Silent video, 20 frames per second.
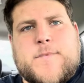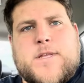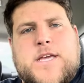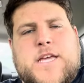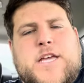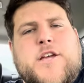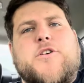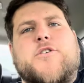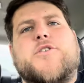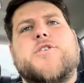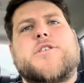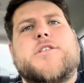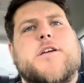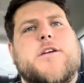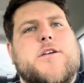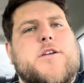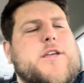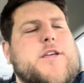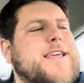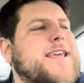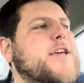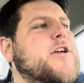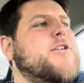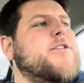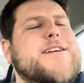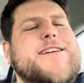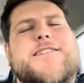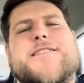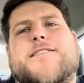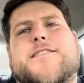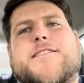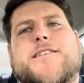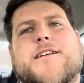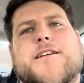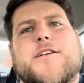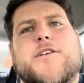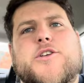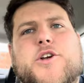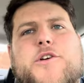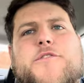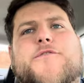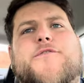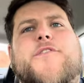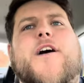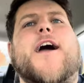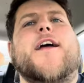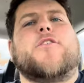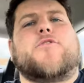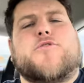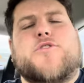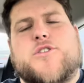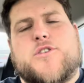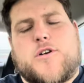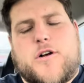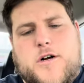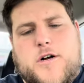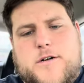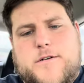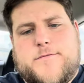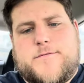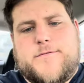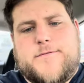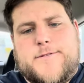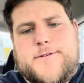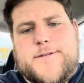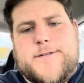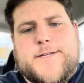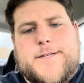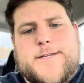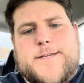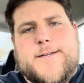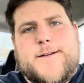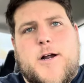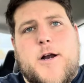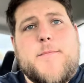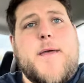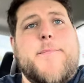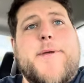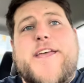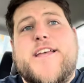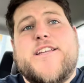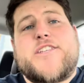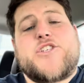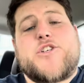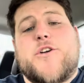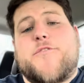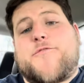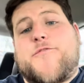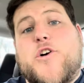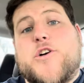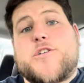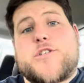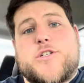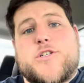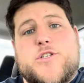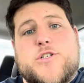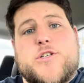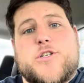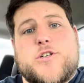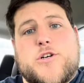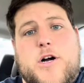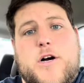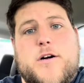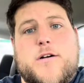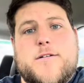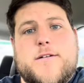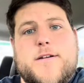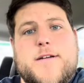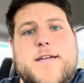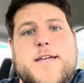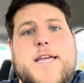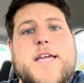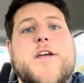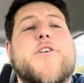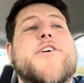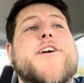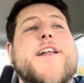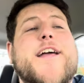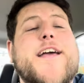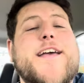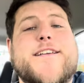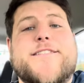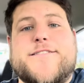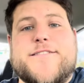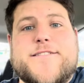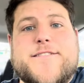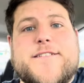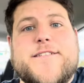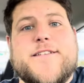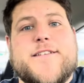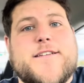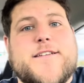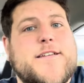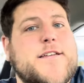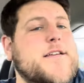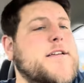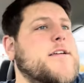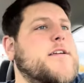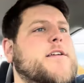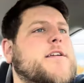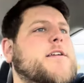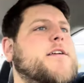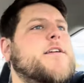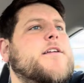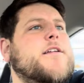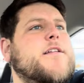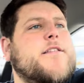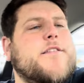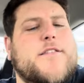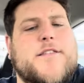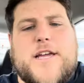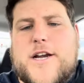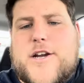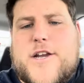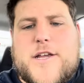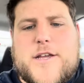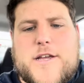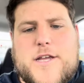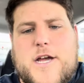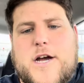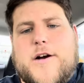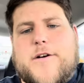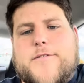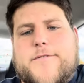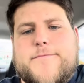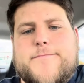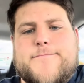here's here is your final straw. Or maybe it's your first straw. Here it is. There you go.